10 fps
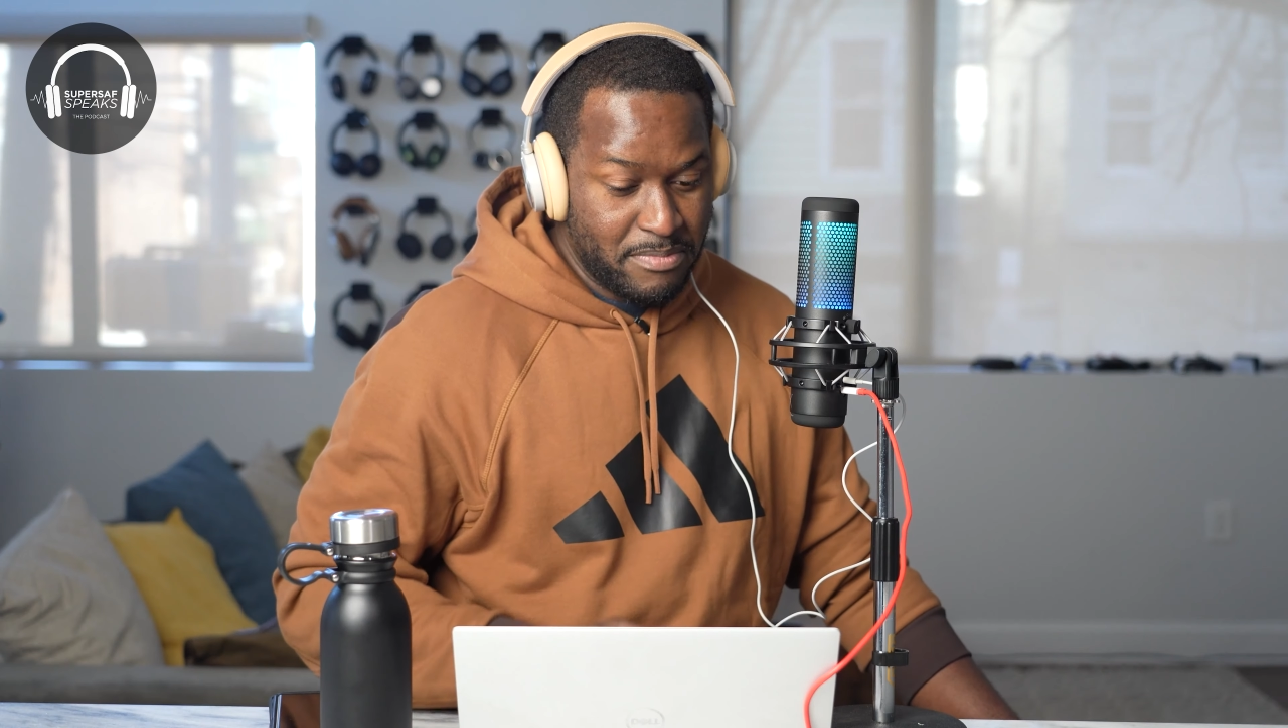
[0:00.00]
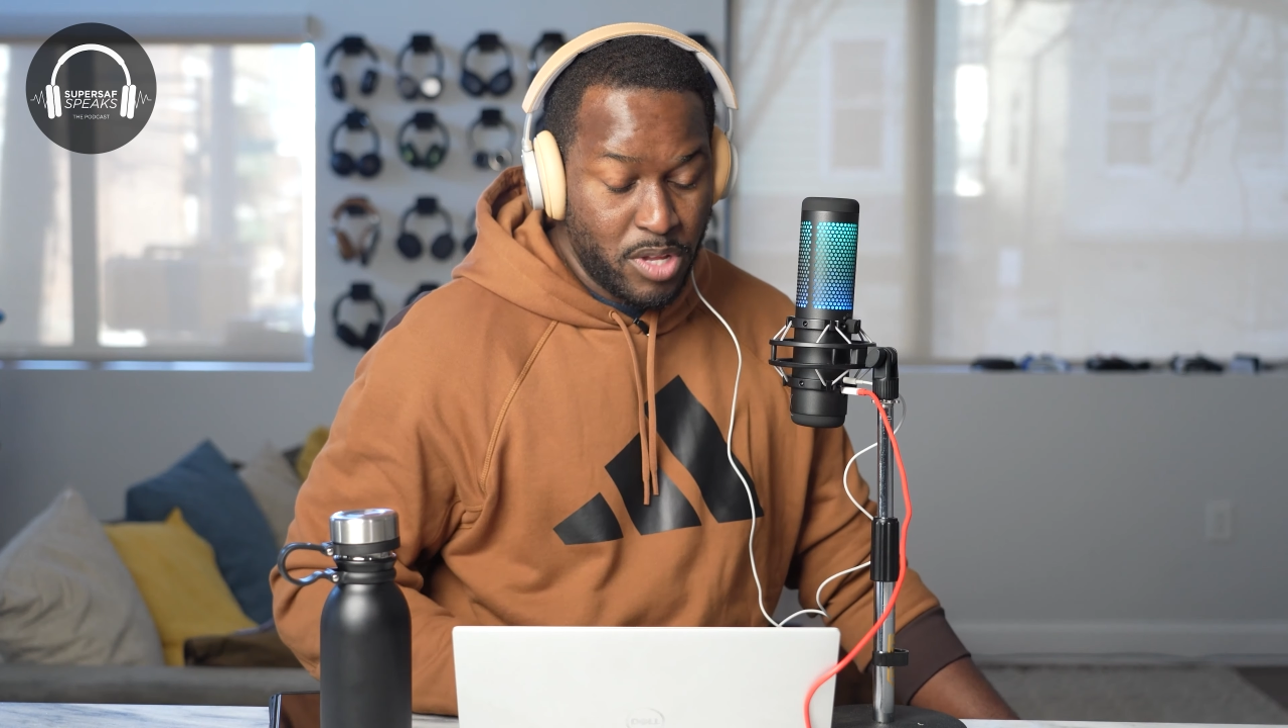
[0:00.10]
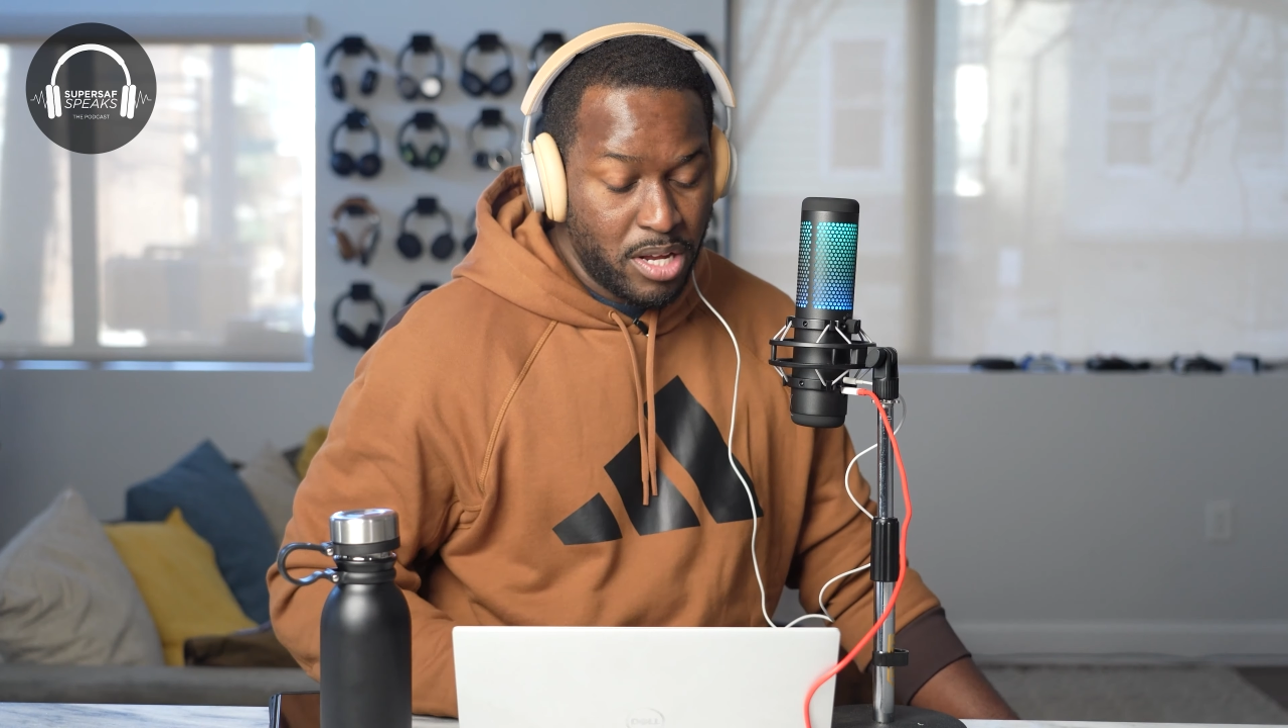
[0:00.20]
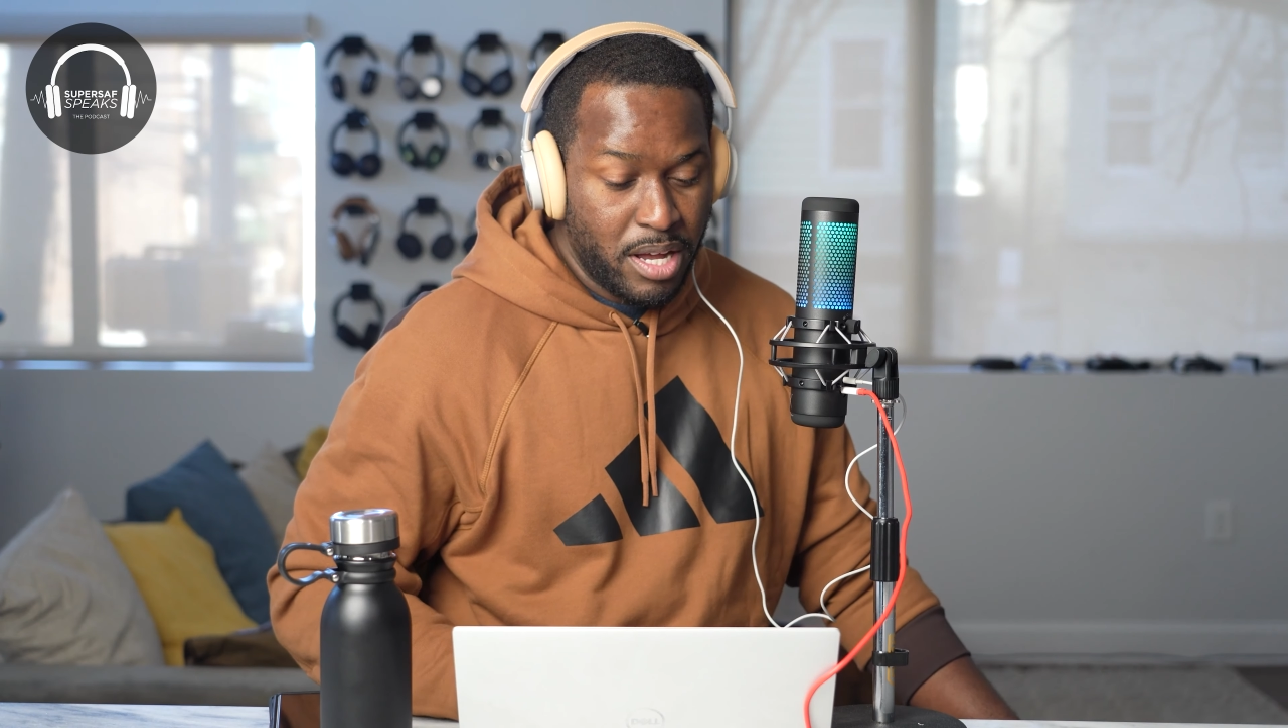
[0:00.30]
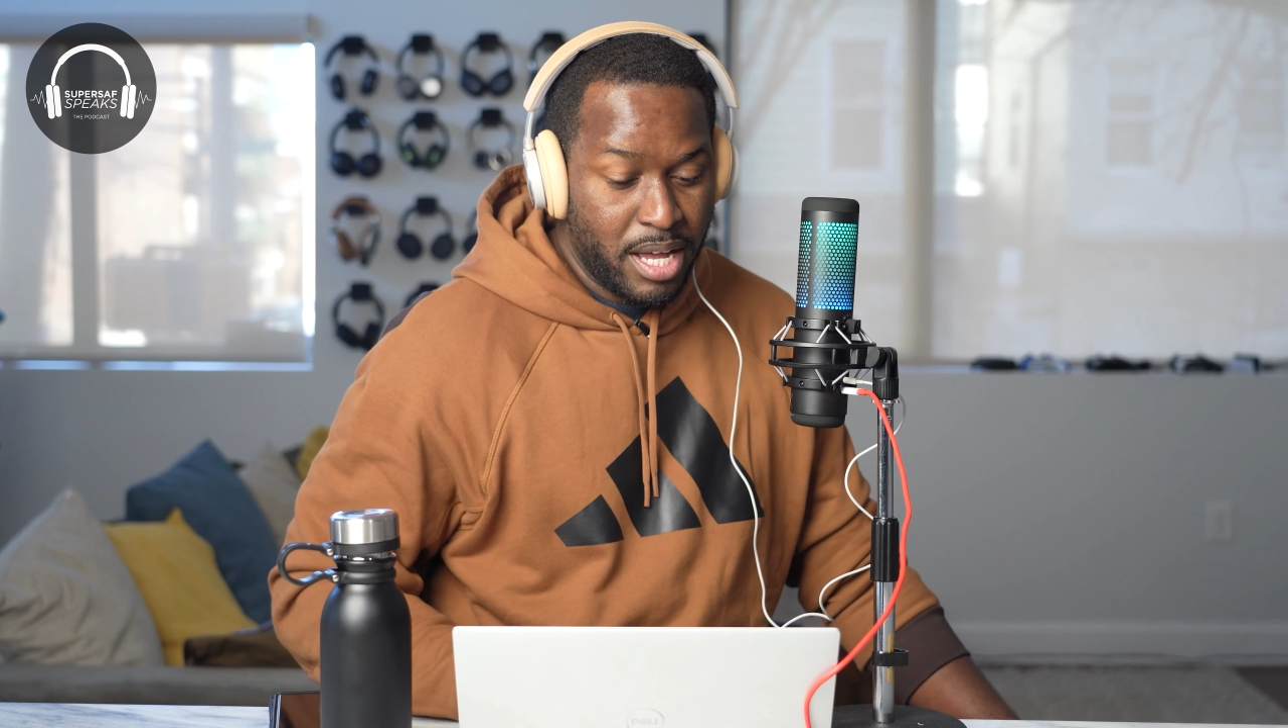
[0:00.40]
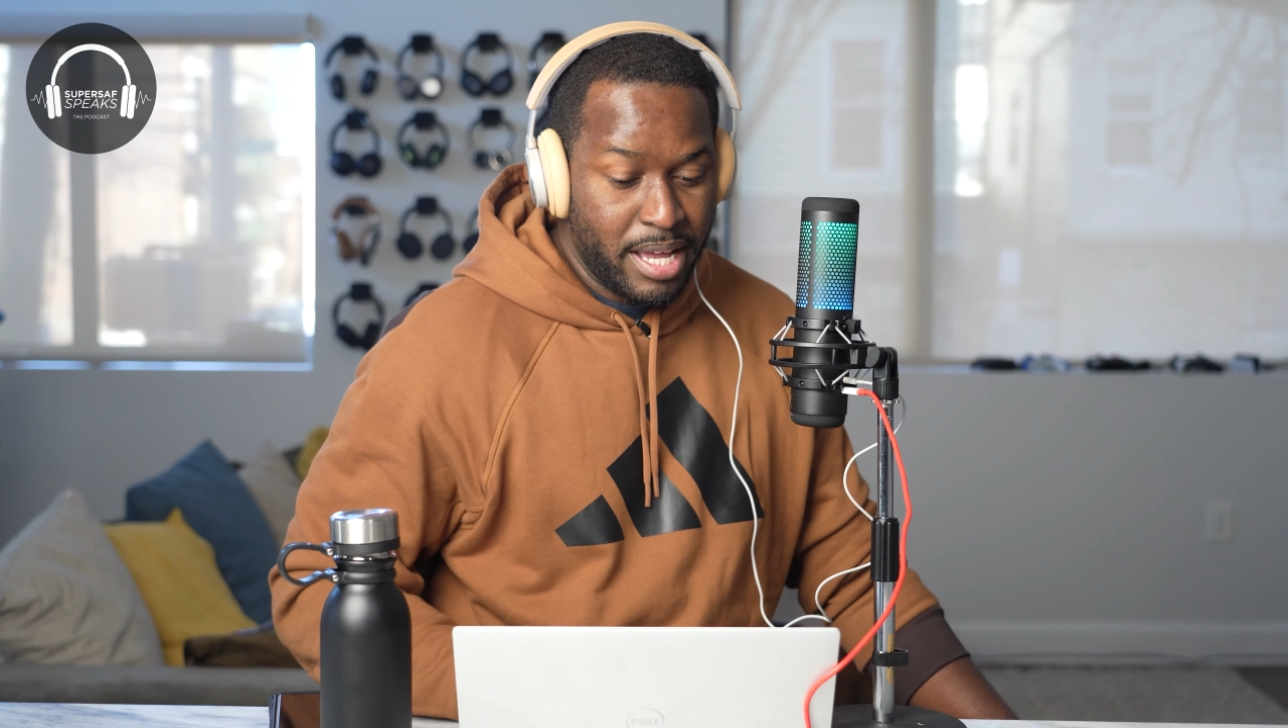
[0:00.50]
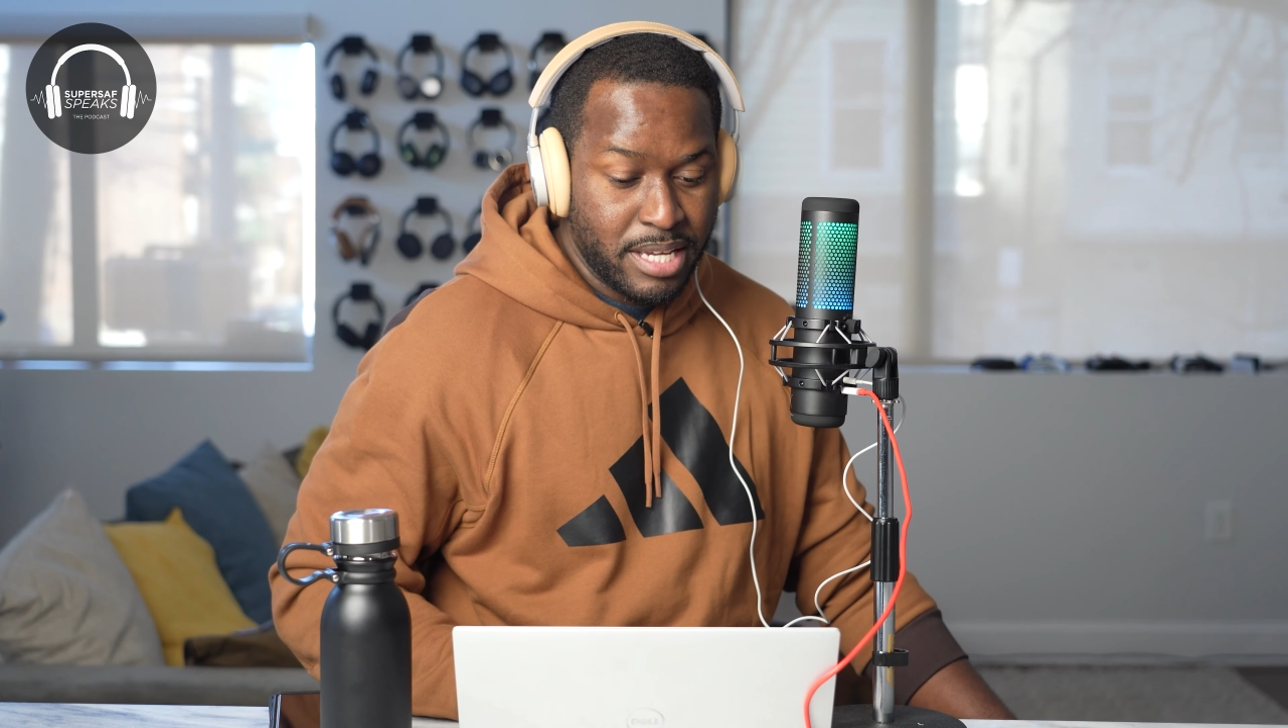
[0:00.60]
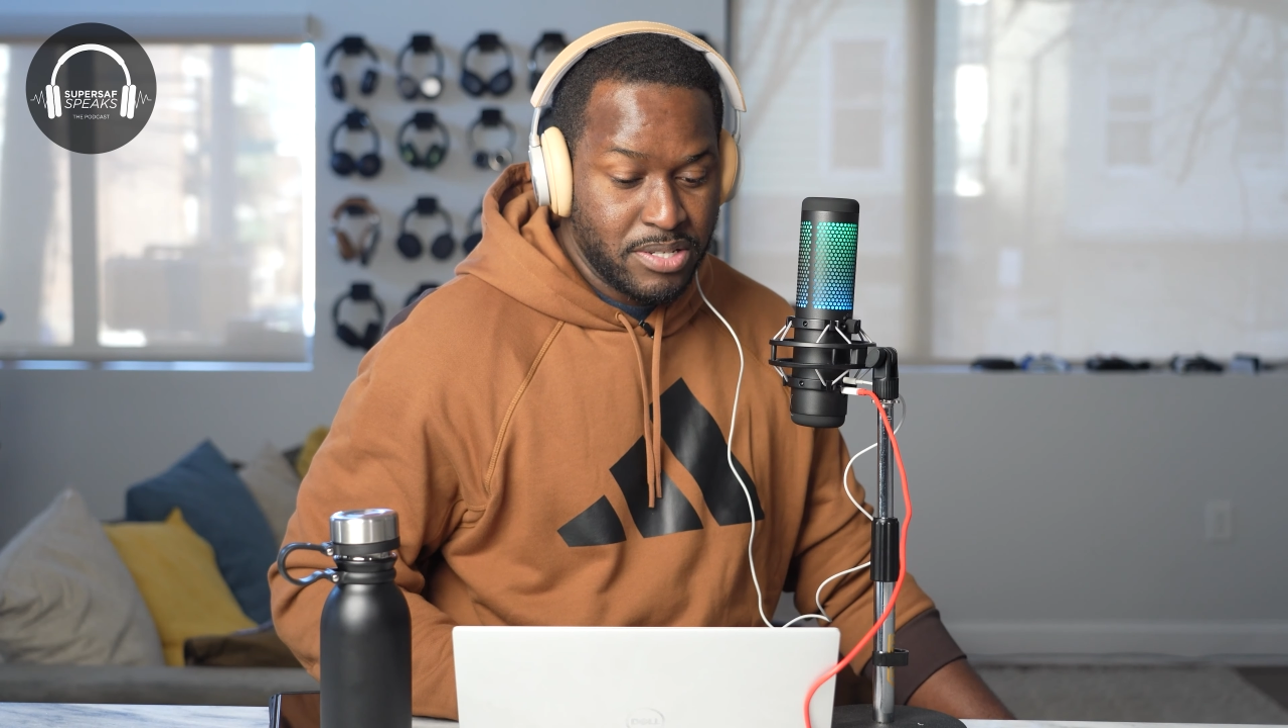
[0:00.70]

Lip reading: No, no, I